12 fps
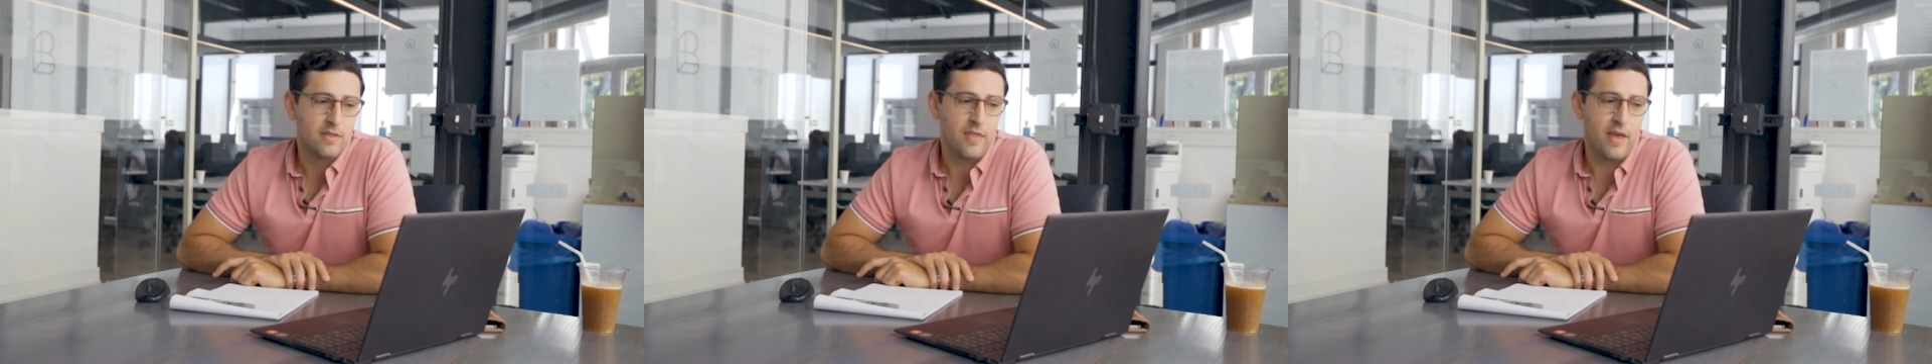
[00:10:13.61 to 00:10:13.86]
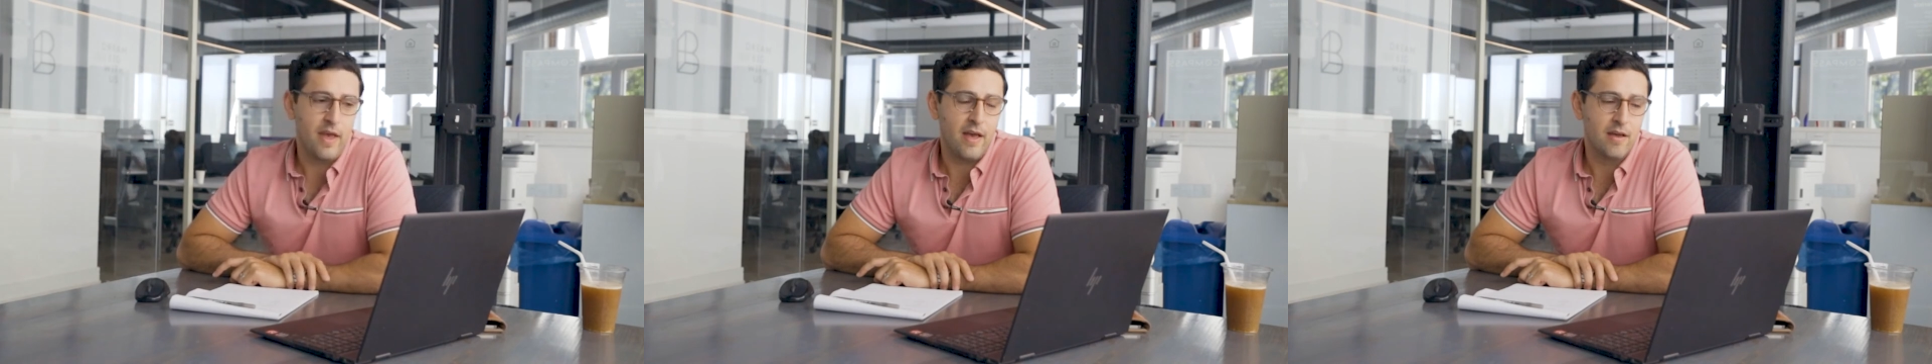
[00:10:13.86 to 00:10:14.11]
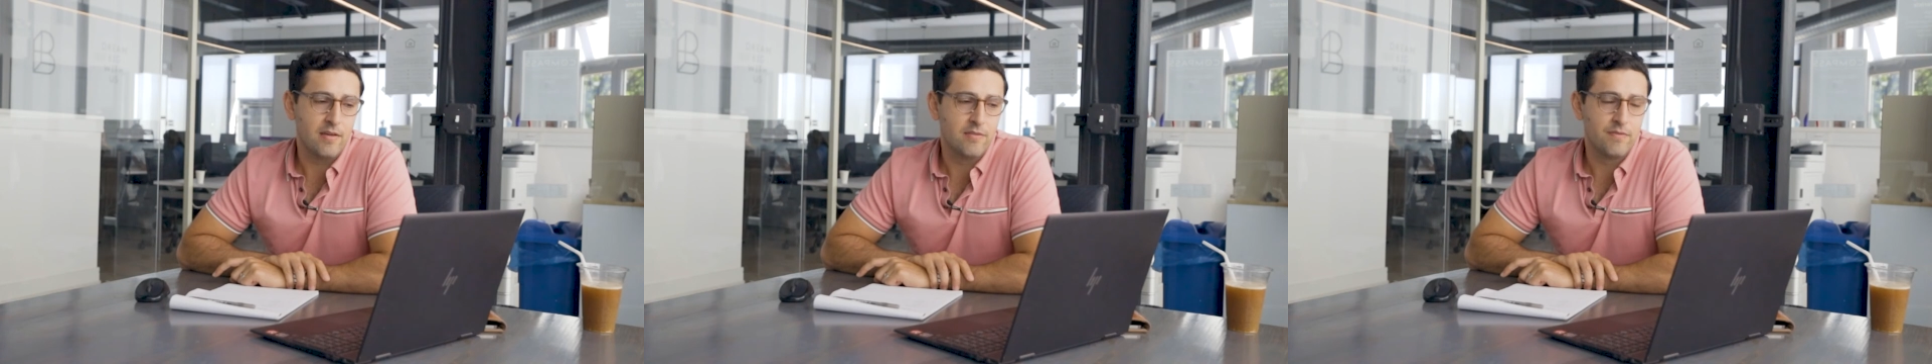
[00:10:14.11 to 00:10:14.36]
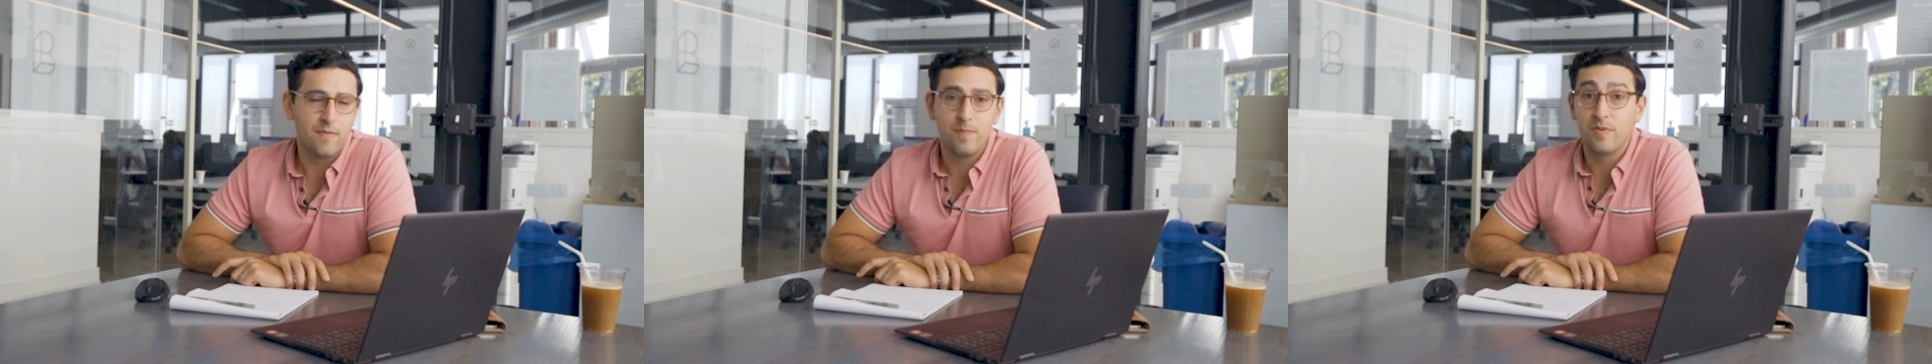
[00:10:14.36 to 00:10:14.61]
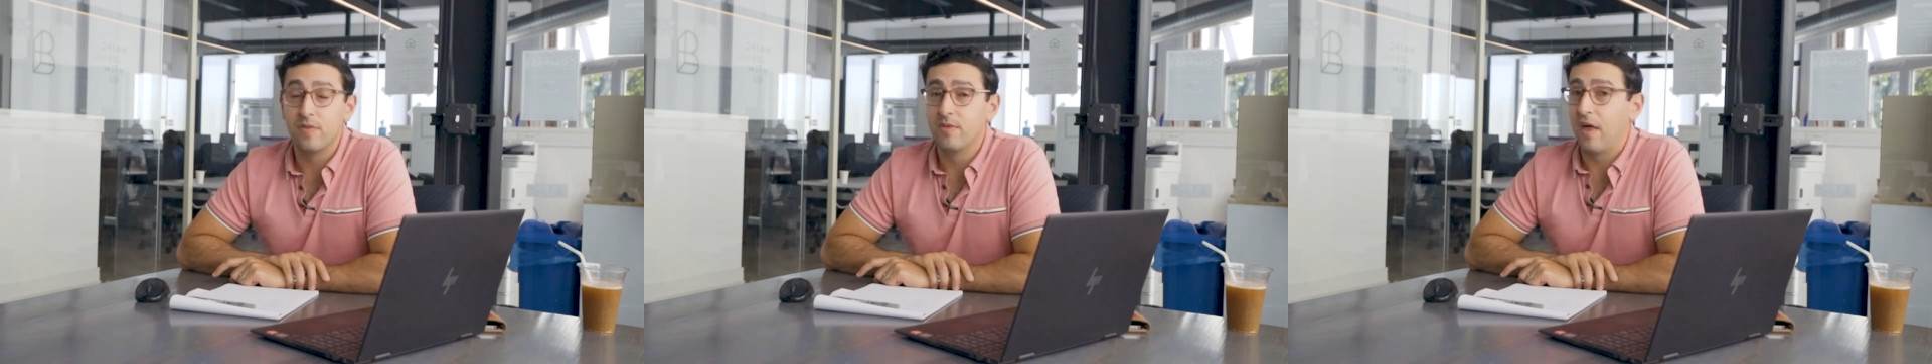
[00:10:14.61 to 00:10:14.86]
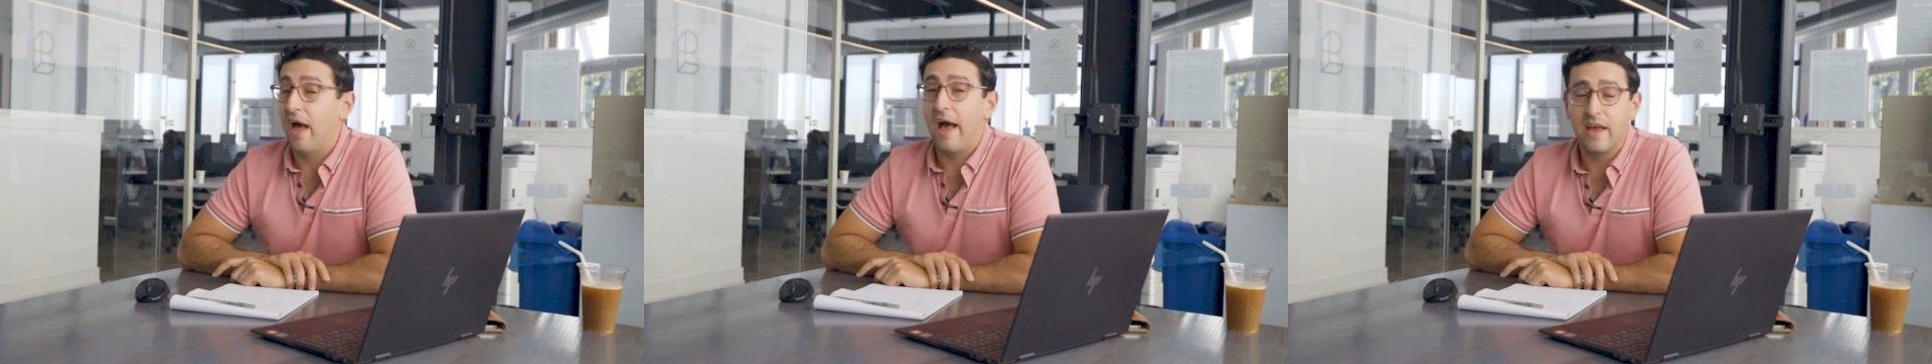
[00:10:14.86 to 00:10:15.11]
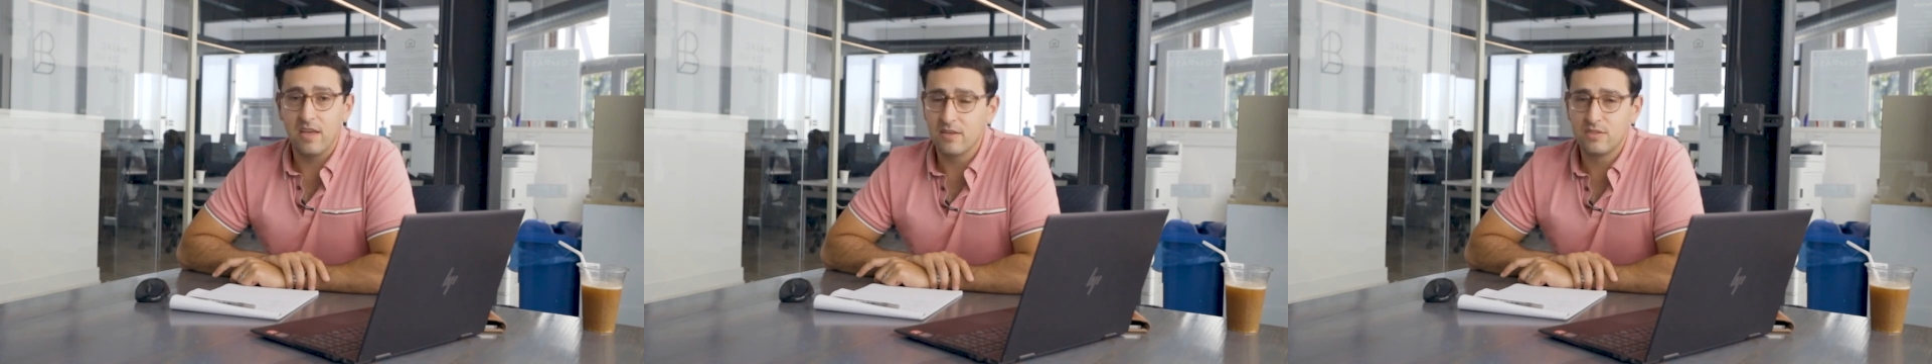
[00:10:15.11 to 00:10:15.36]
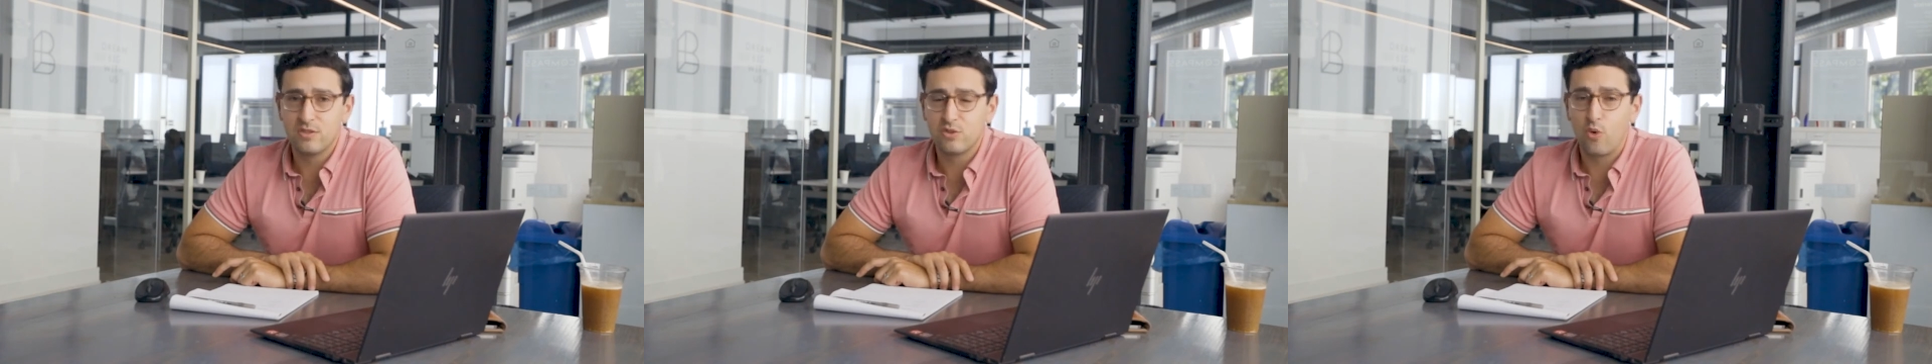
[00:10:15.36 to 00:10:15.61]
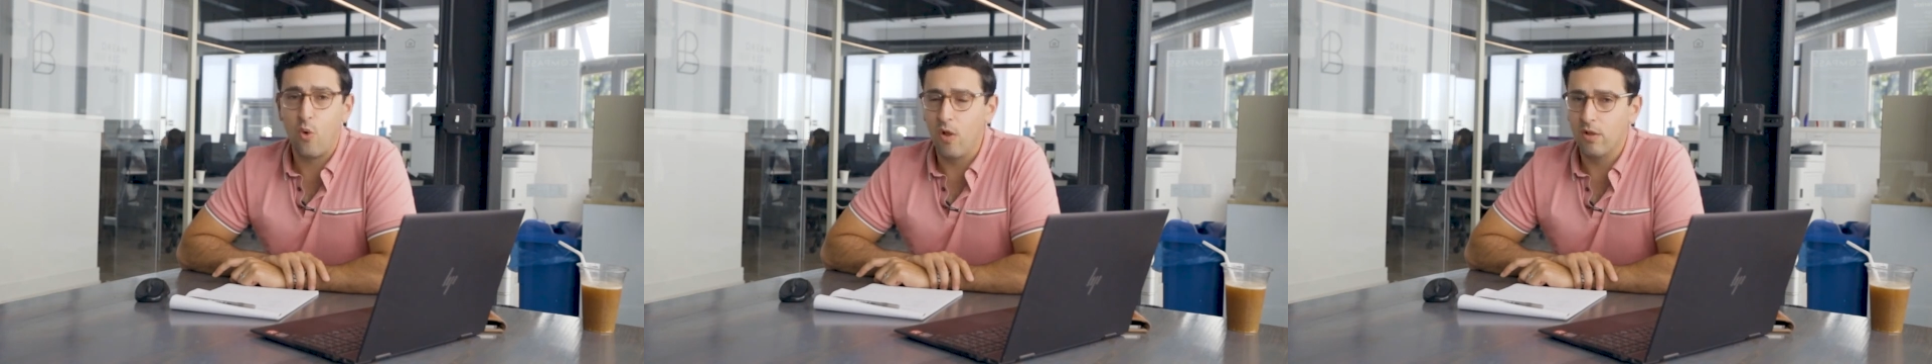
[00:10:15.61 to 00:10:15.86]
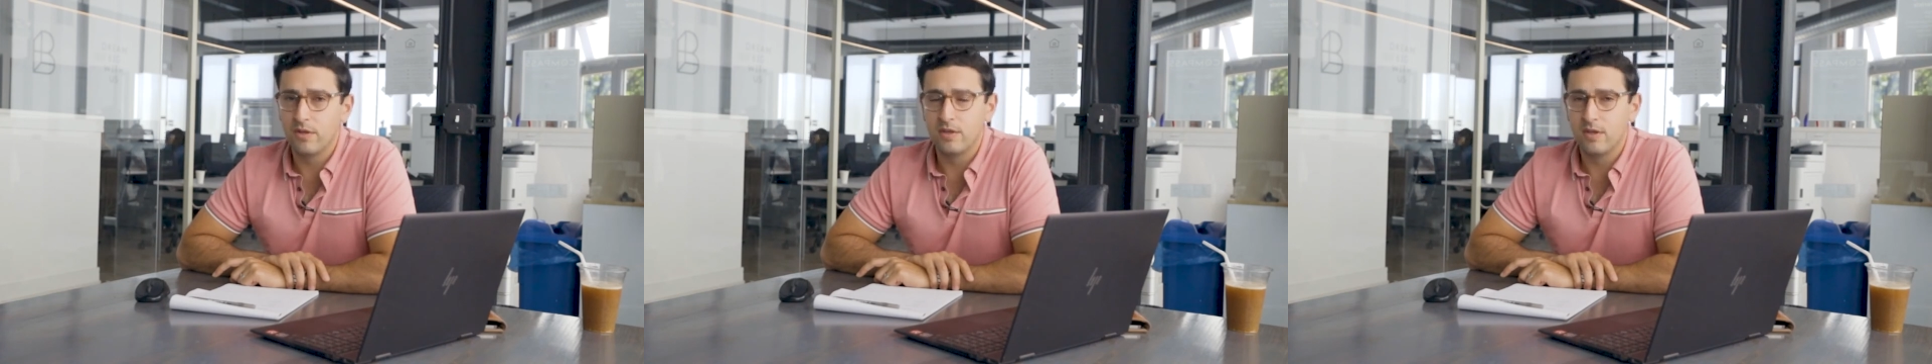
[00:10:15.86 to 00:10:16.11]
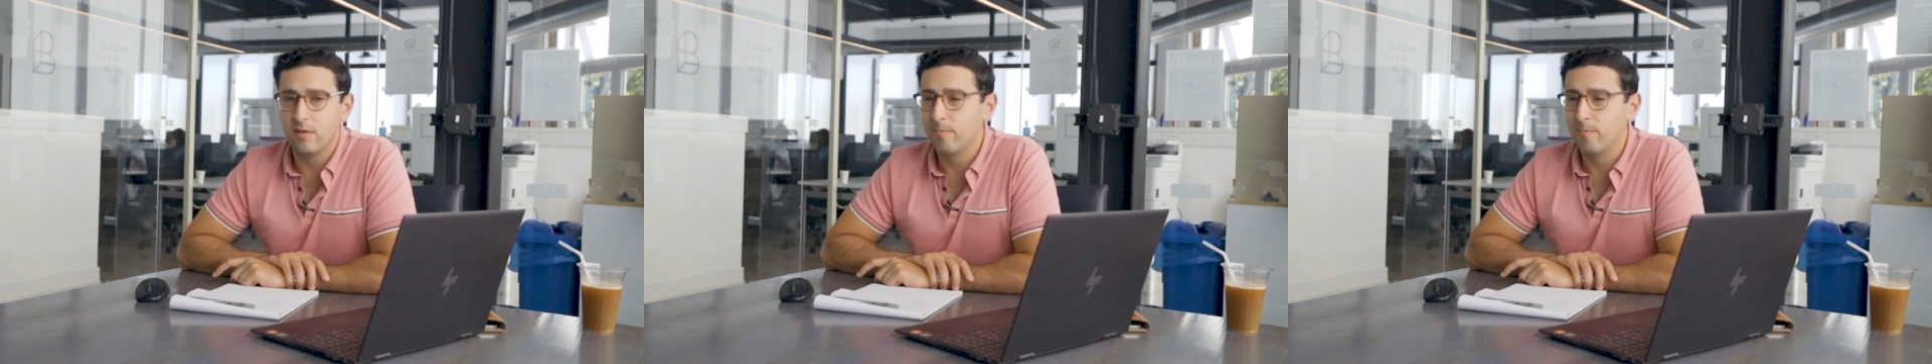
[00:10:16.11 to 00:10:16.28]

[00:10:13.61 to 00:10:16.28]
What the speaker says: They have the highest quality